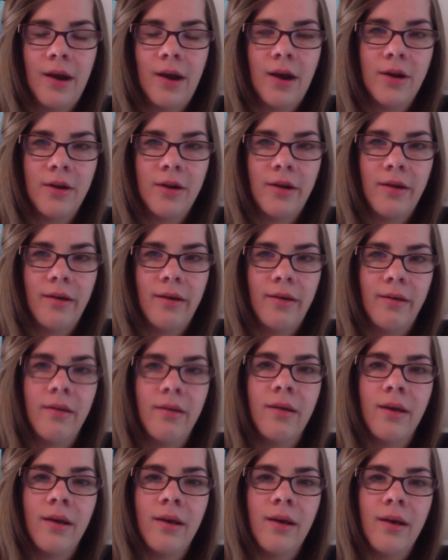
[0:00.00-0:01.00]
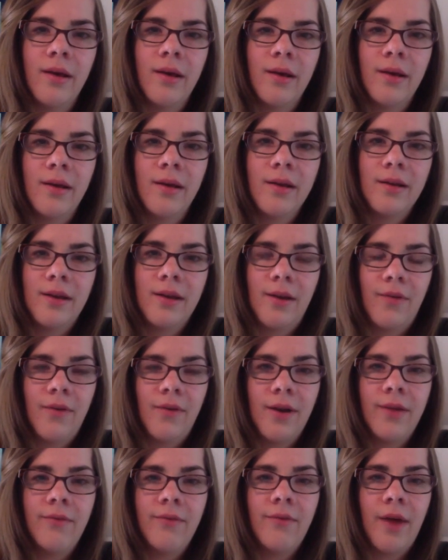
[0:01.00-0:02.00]
under
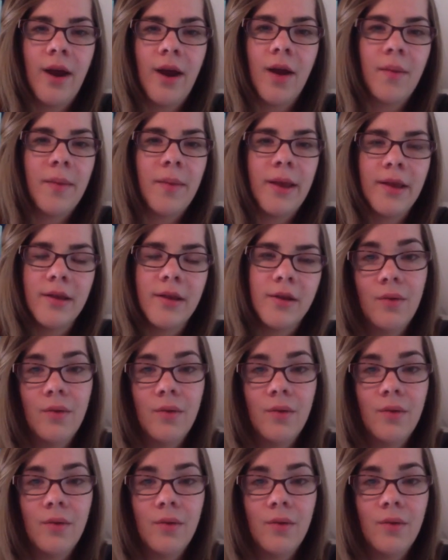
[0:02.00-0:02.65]
different environments.